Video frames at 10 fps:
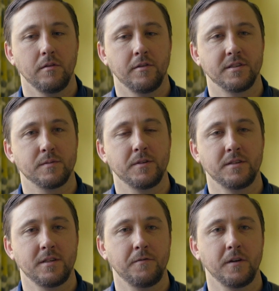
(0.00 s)
The
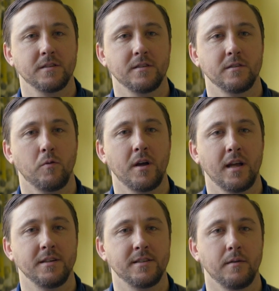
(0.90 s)
specifics is what
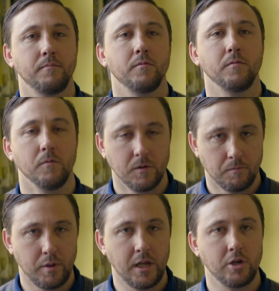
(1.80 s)
ends up
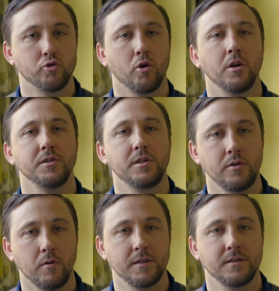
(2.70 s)
being drawn
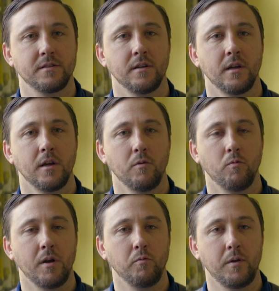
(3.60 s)
to us
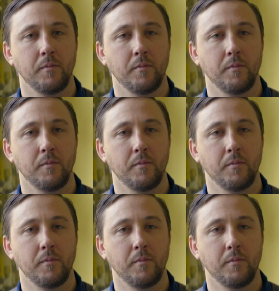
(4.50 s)
when we